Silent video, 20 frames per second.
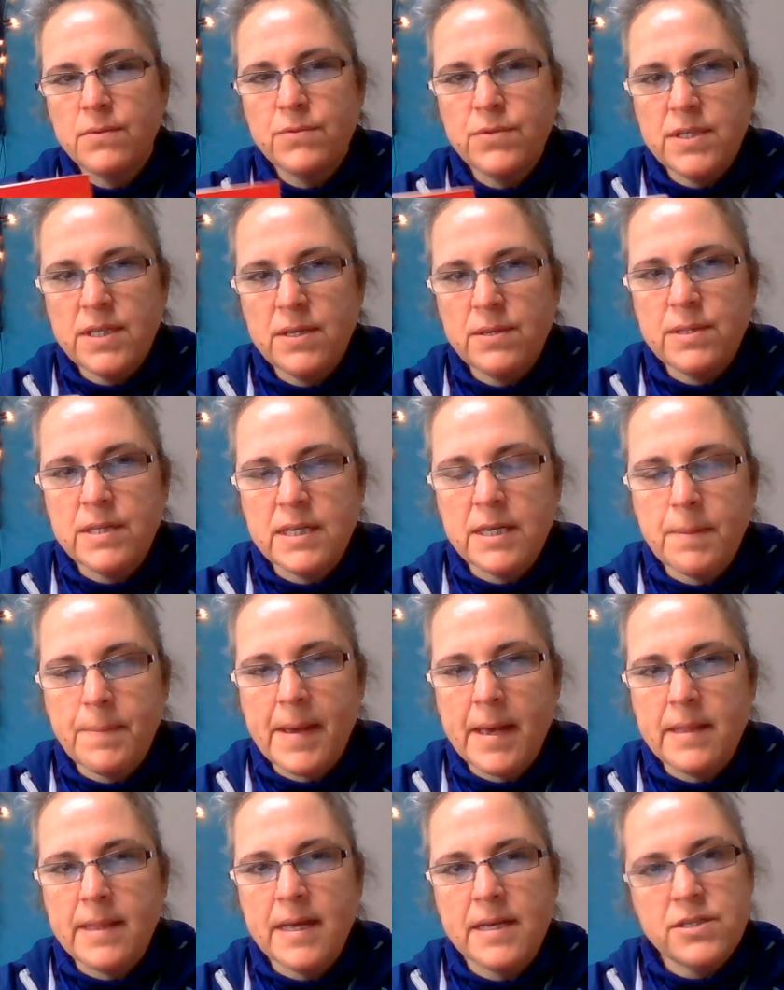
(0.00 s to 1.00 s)
What do you think
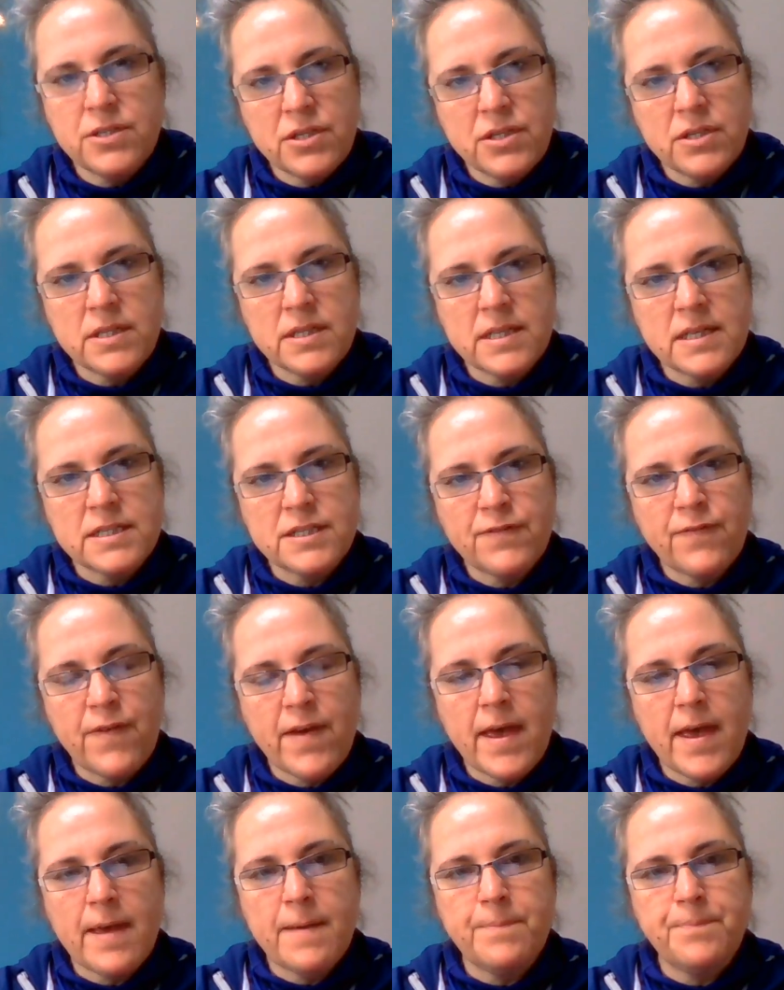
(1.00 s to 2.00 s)
about that? Do you think that's
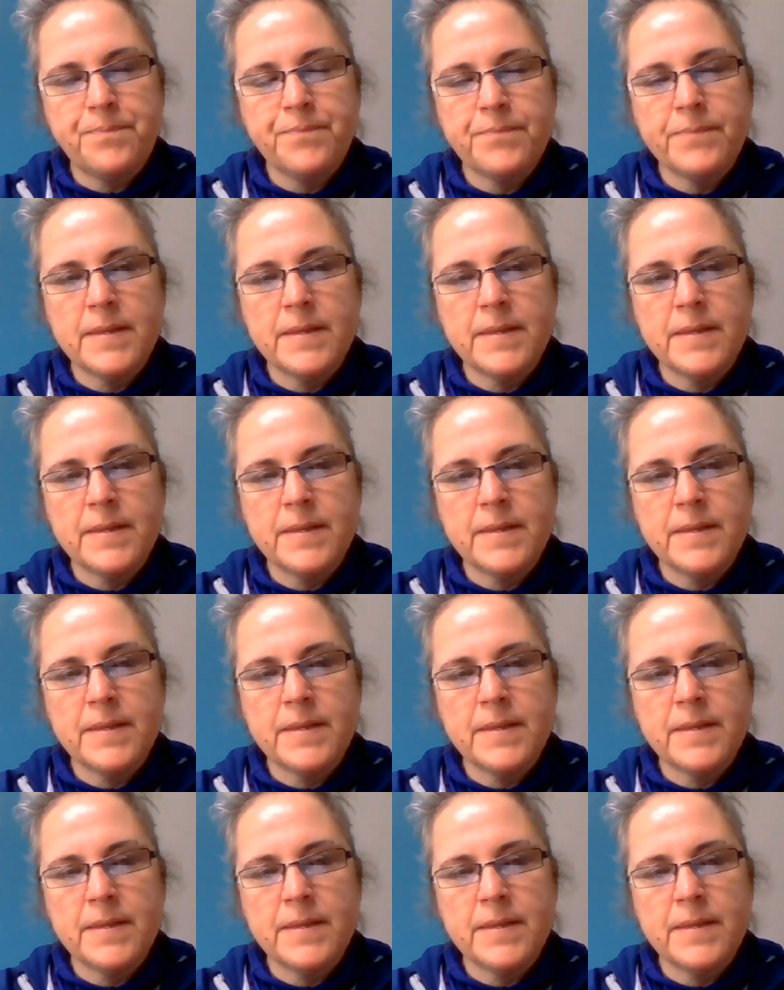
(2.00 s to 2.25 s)
fair?